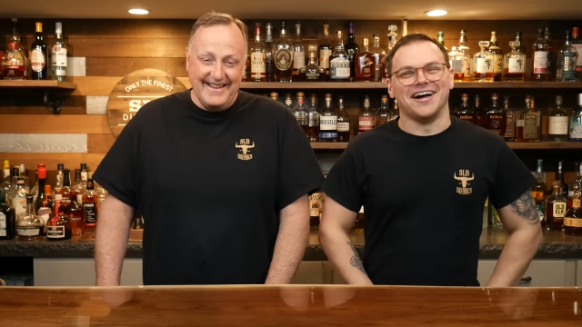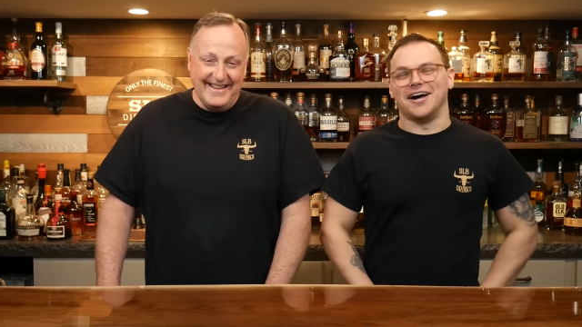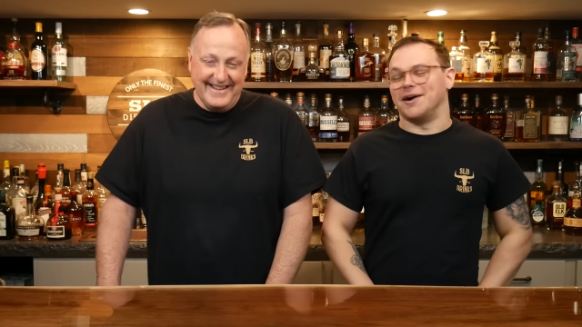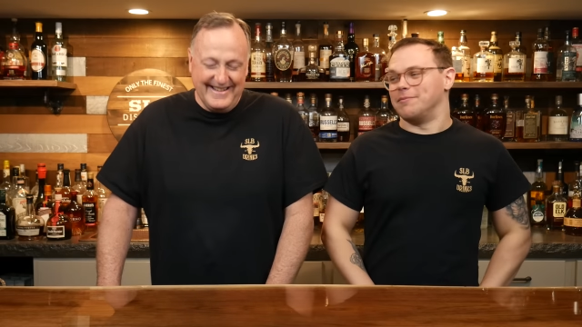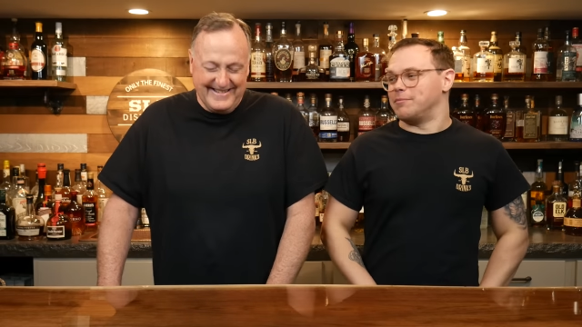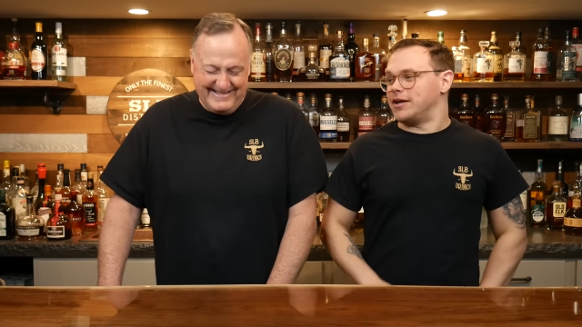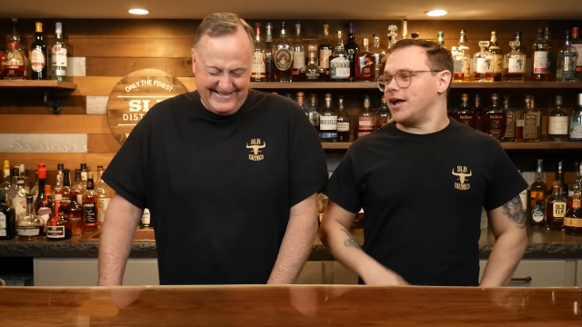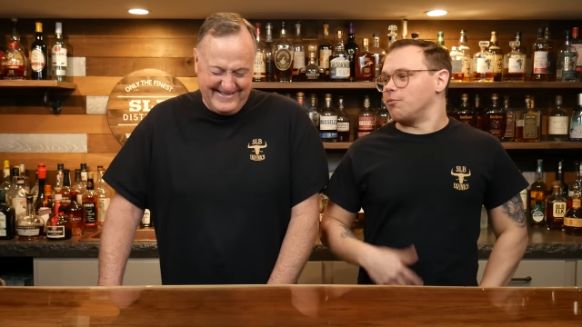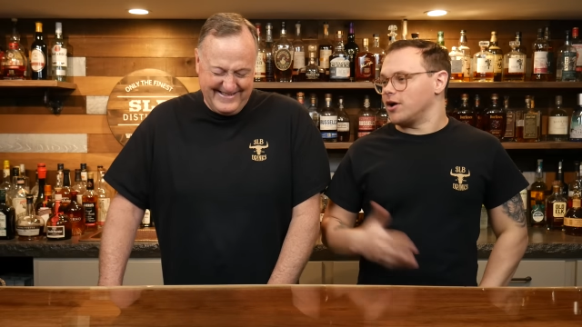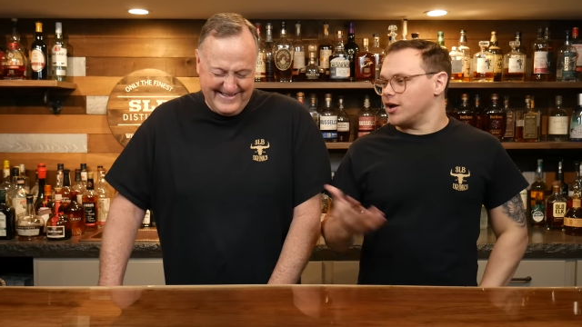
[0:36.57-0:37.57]
Speaker 1: um, but yeah,
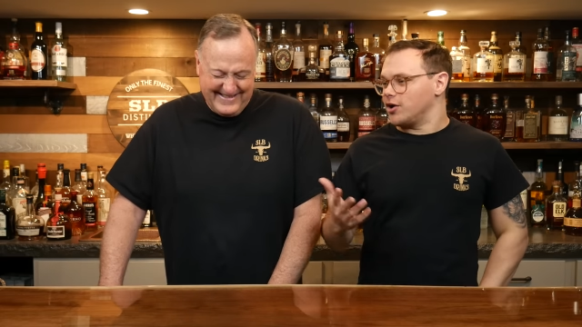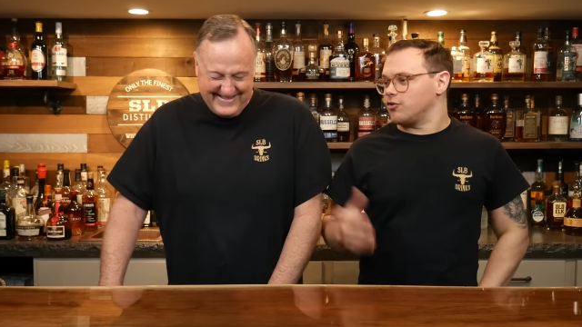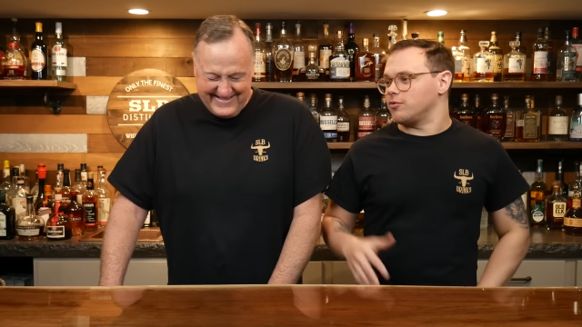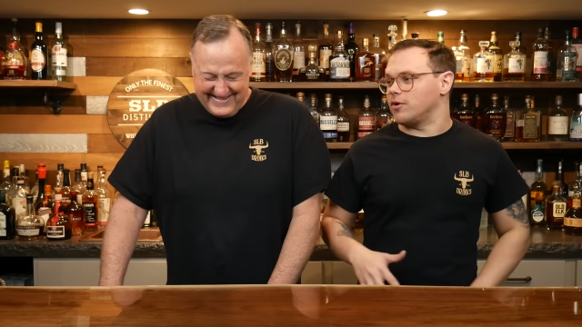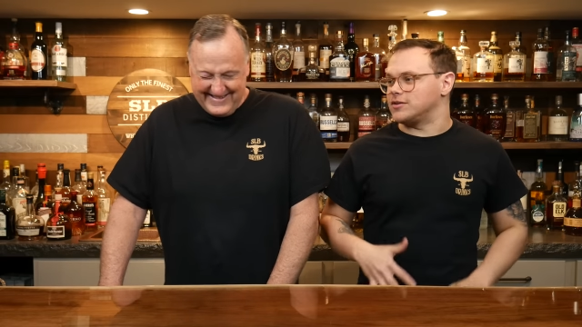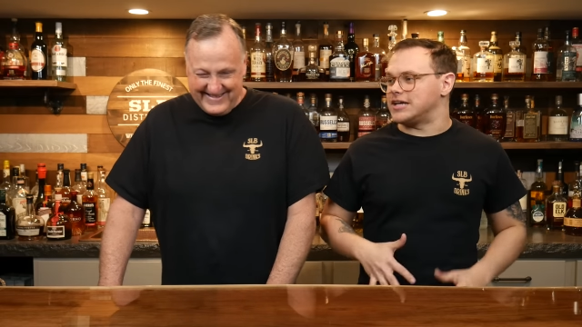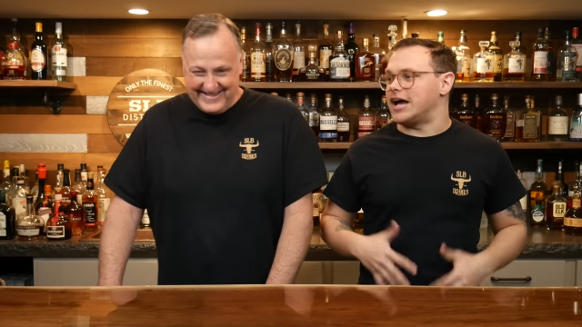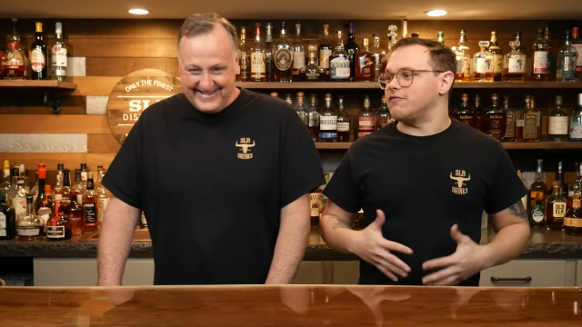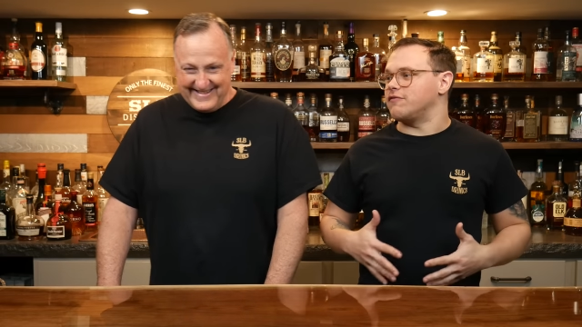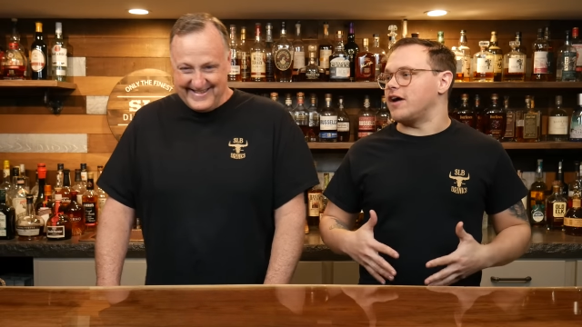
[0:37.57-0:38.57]
we're going to go through our top
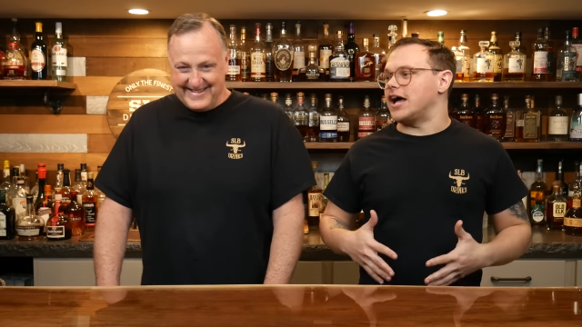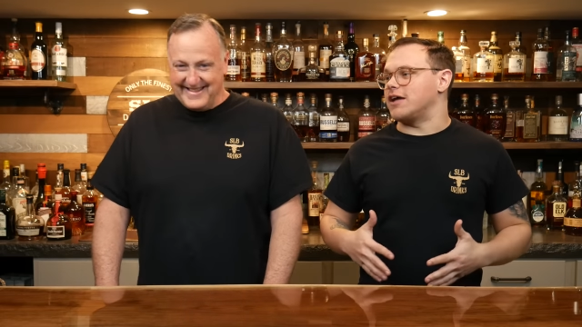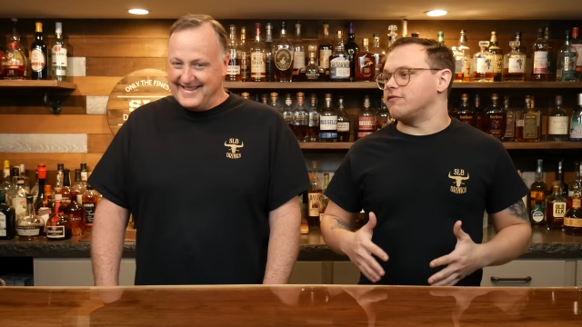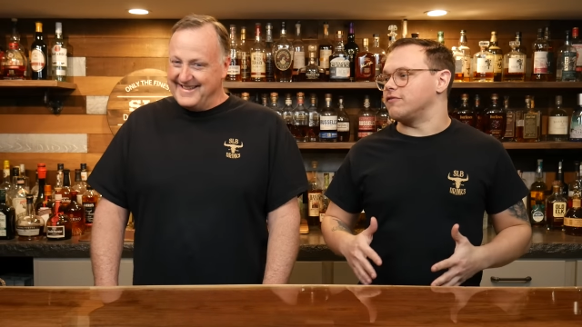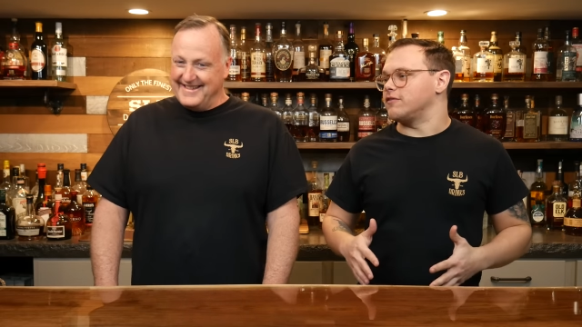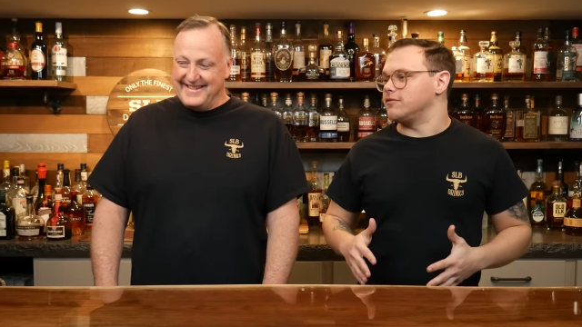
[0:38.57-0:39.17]
five